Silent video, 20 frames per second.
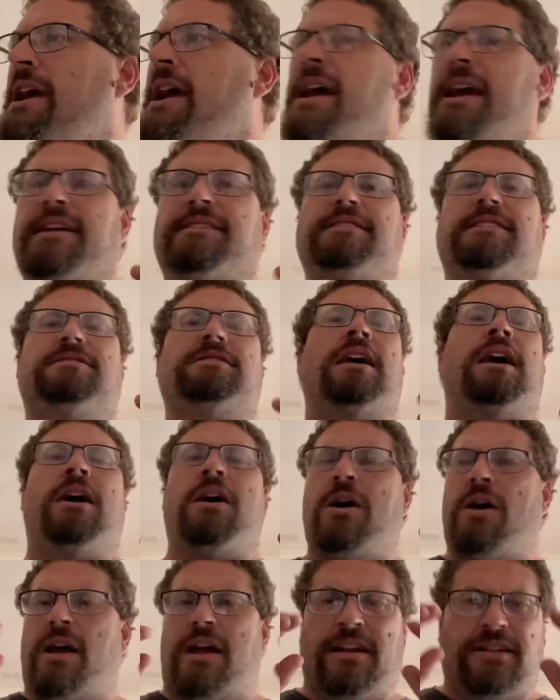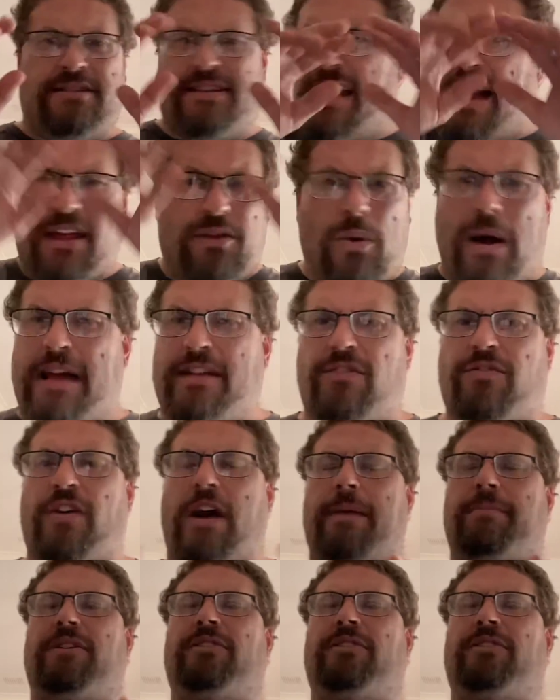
is it's the other way it's framed.